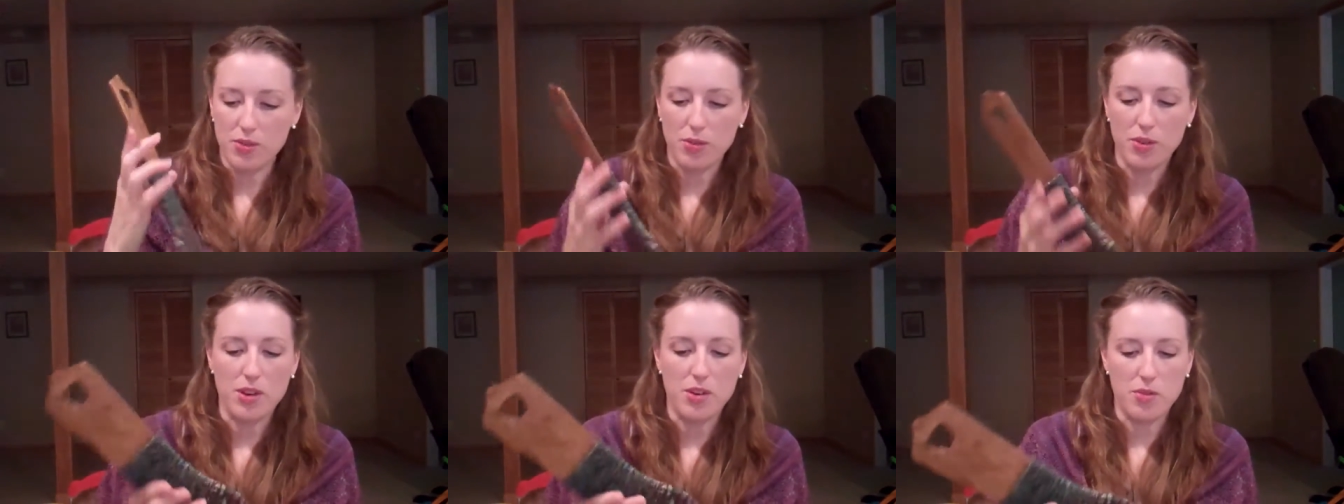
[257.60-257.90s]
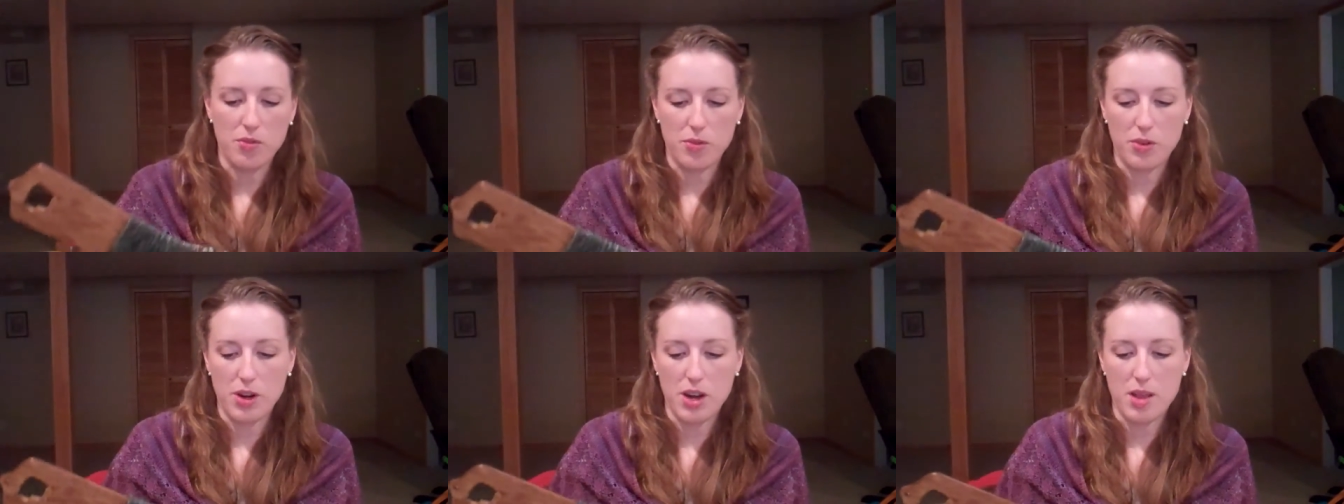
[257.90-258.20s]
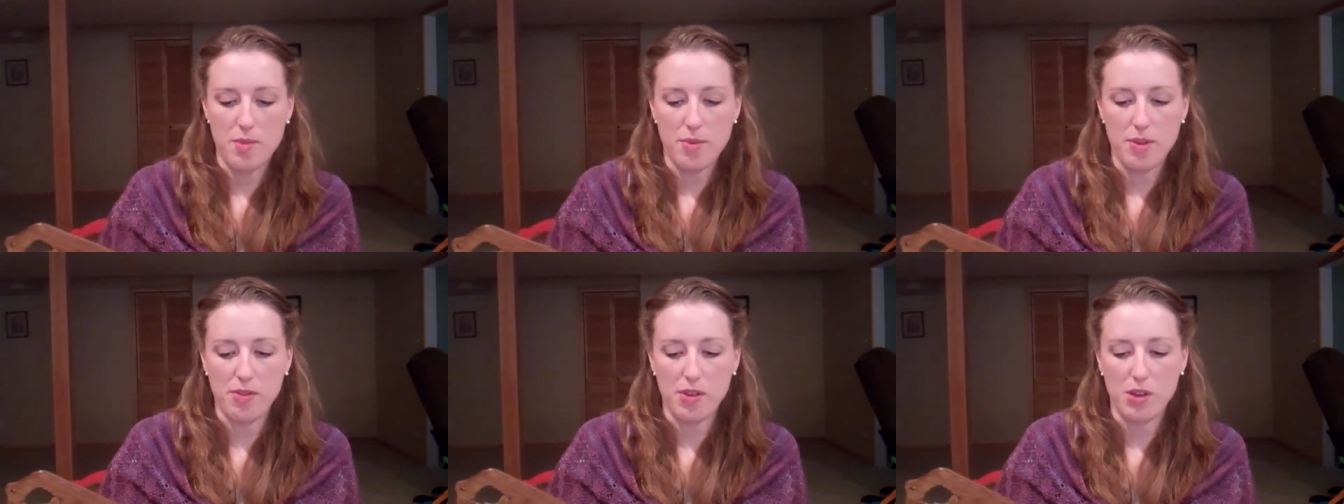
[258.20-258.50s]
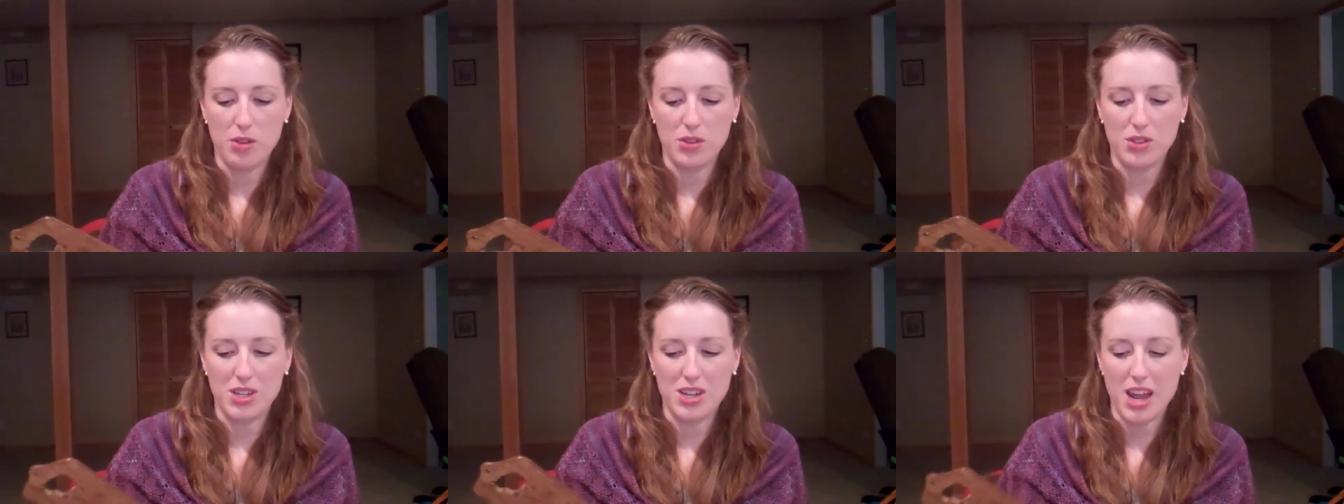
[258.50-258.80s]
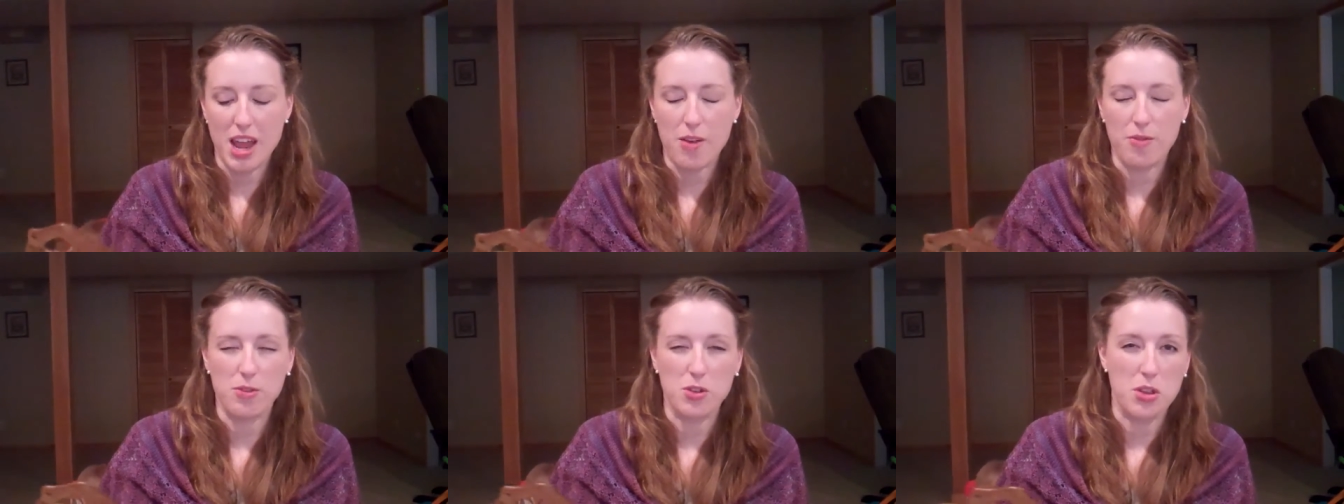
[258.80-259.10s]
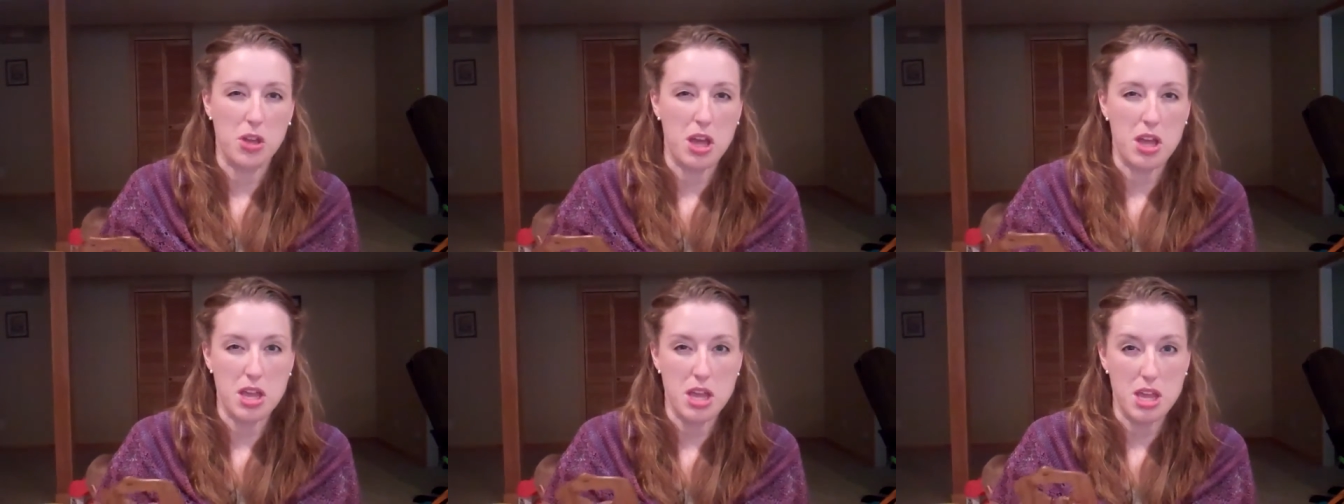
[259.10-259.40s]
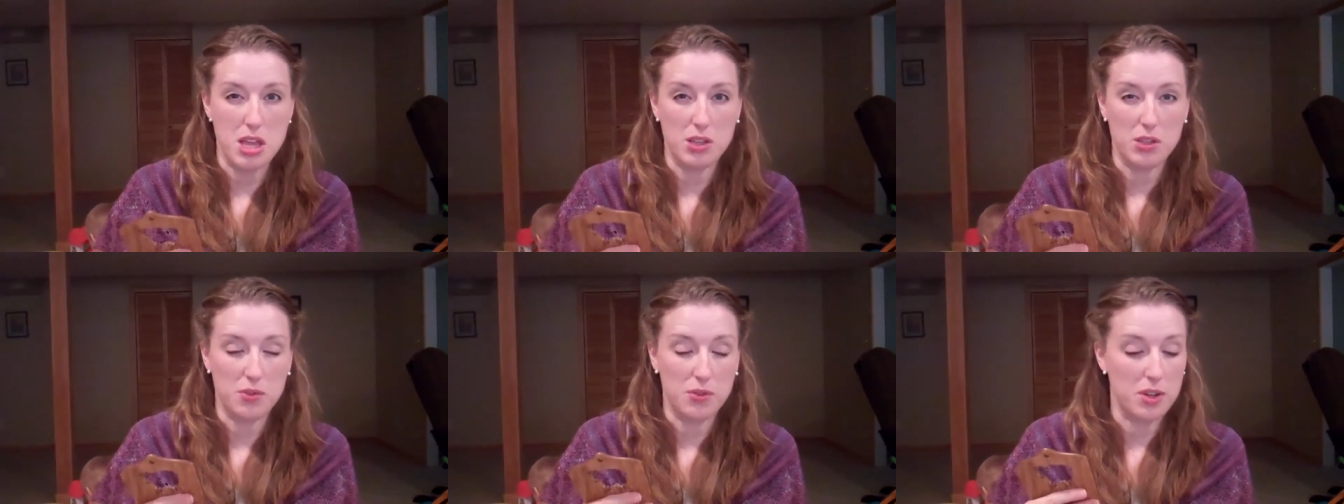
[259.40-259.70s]
different for him. I've always done afterthought
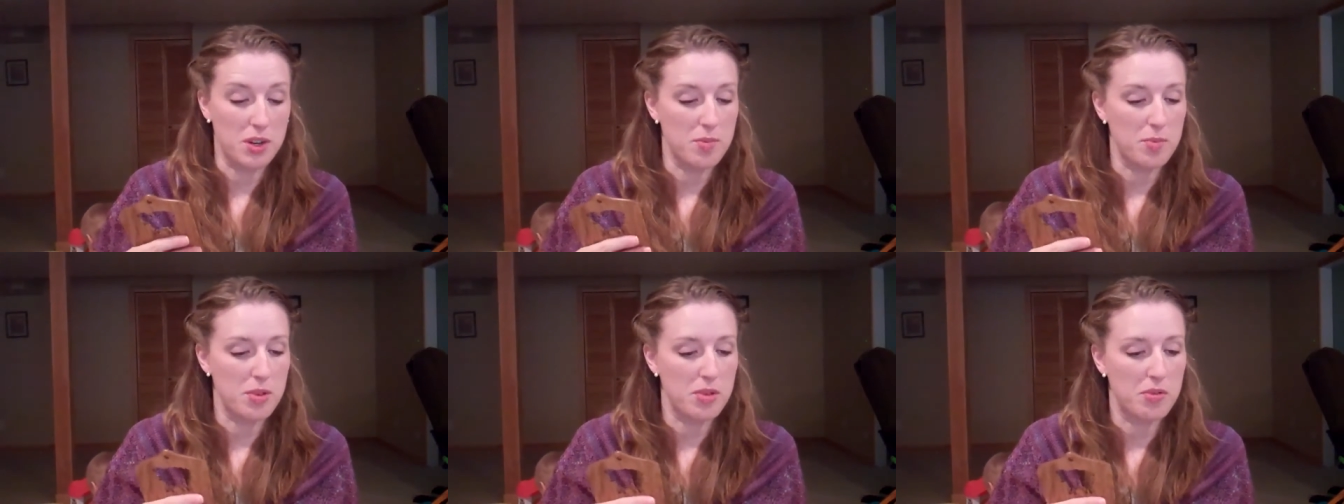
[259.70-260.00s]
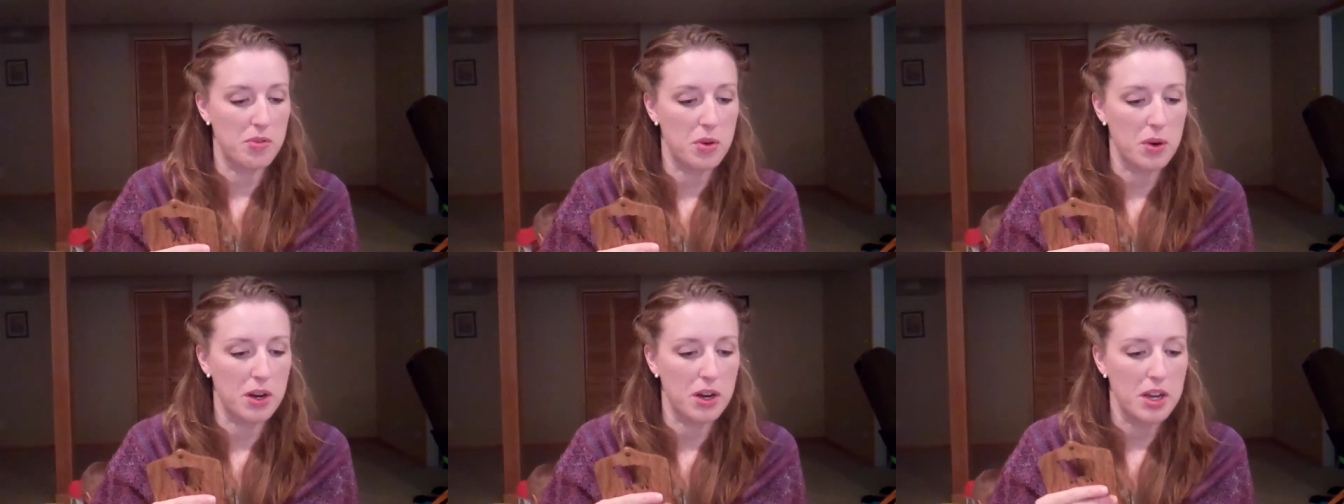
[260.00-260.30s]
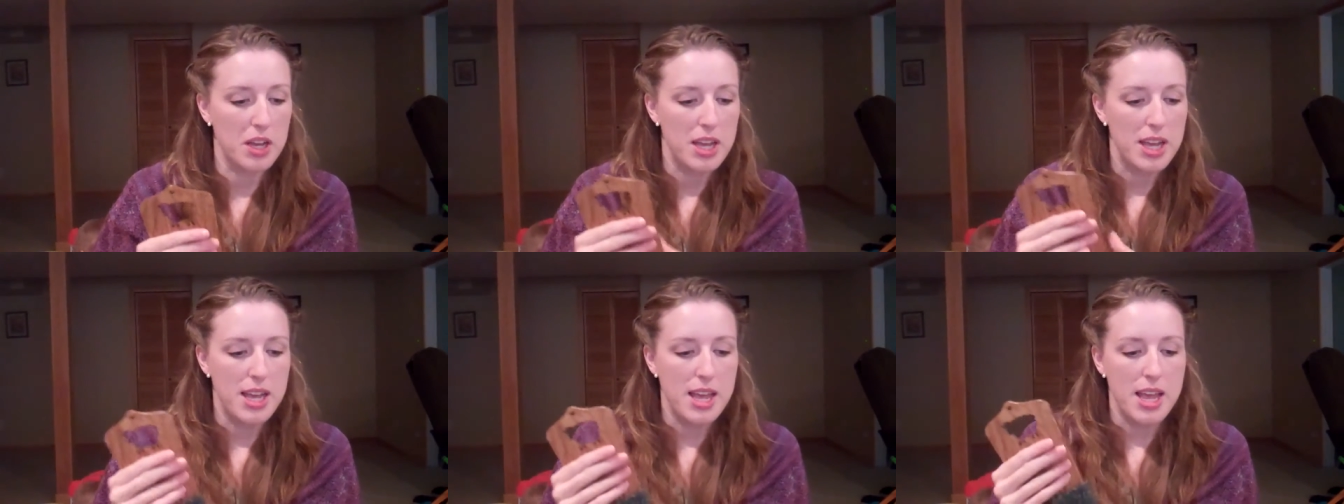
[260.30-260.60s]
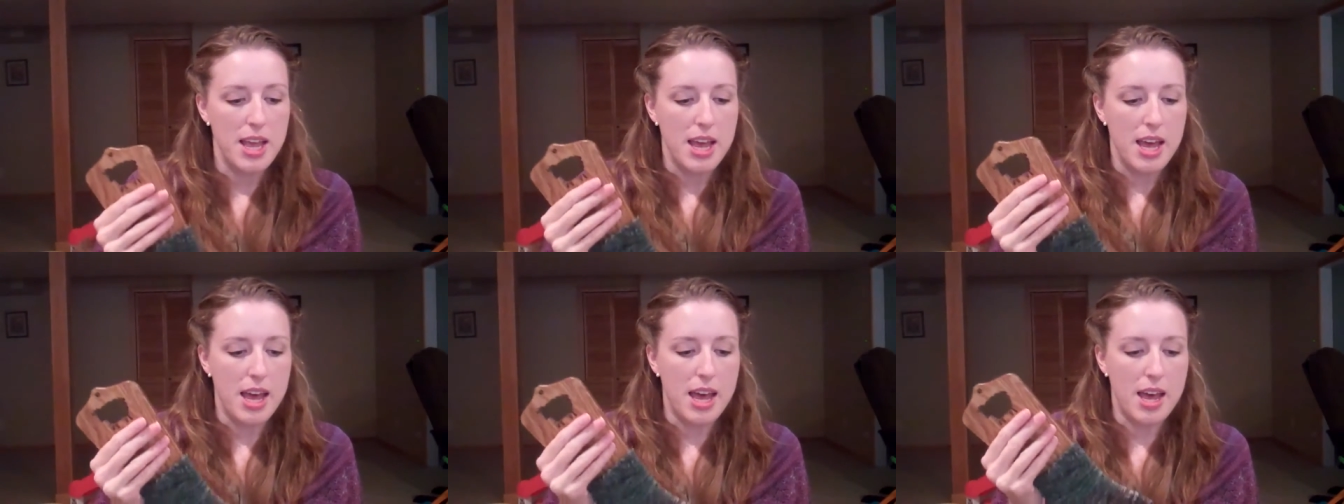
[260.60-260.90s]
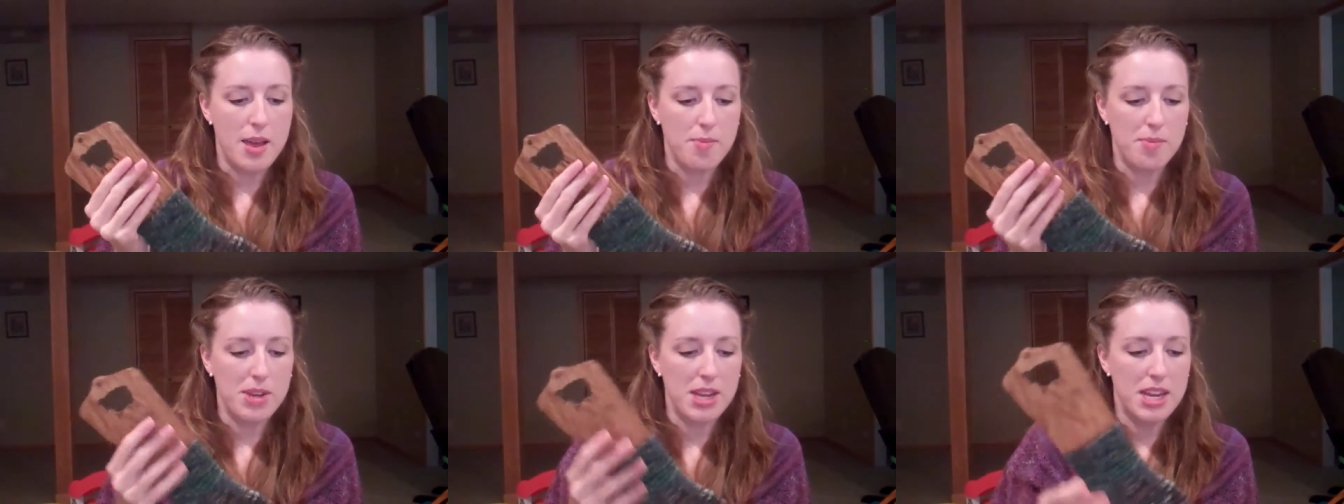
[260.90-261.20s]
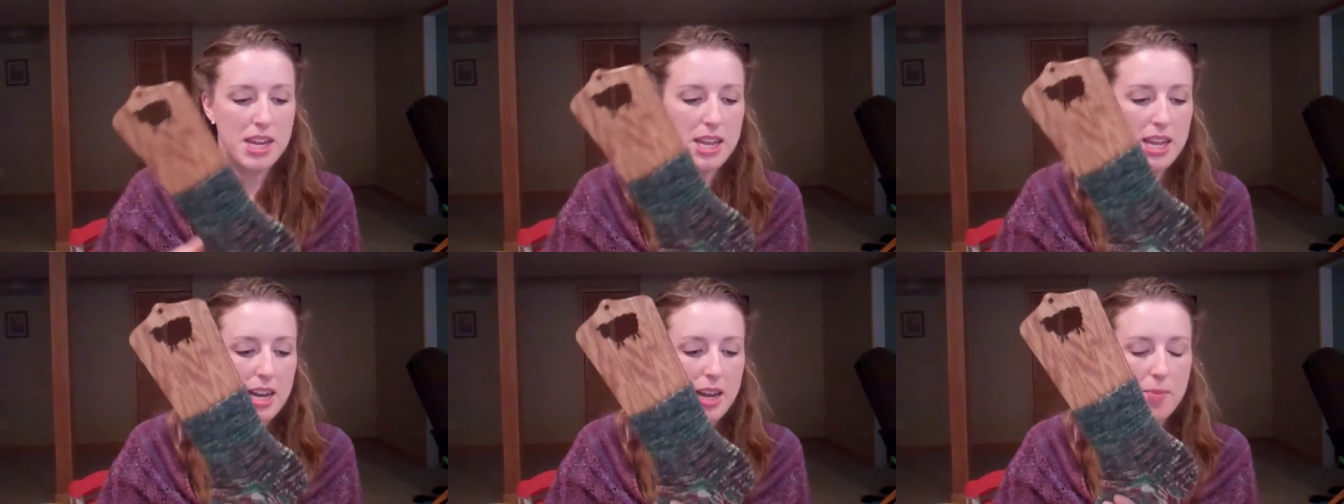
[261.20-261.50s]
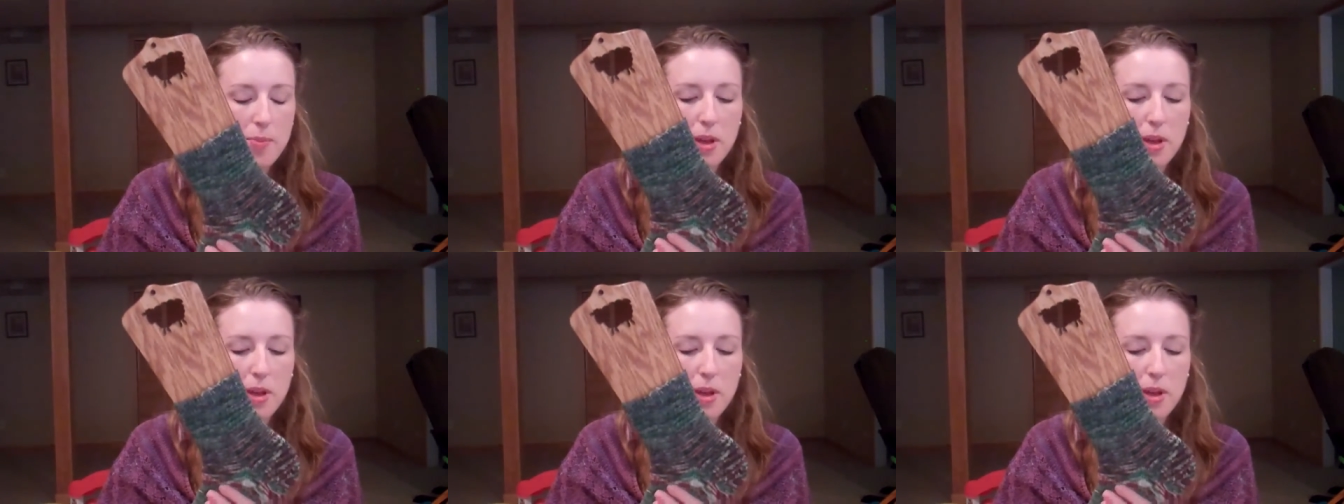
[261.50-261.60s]
heels for him before. I'm knitting it